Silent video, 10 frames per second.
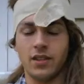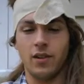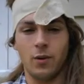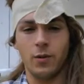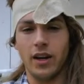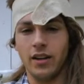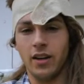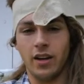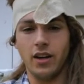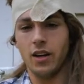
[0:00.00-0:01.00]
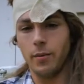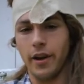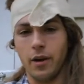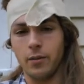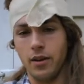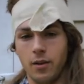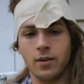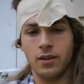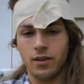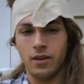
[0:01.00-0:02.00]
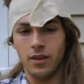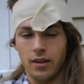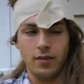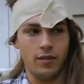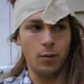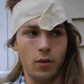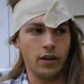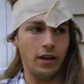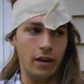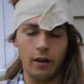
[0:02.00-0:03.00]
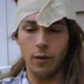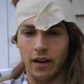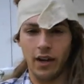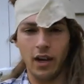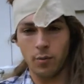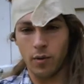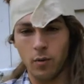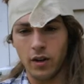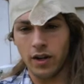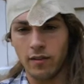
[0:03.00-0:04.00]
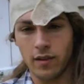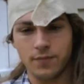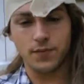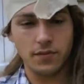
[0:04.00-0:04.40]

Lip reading: of all, we got Ducky Derby coming up. If you want to go to camp or whatever,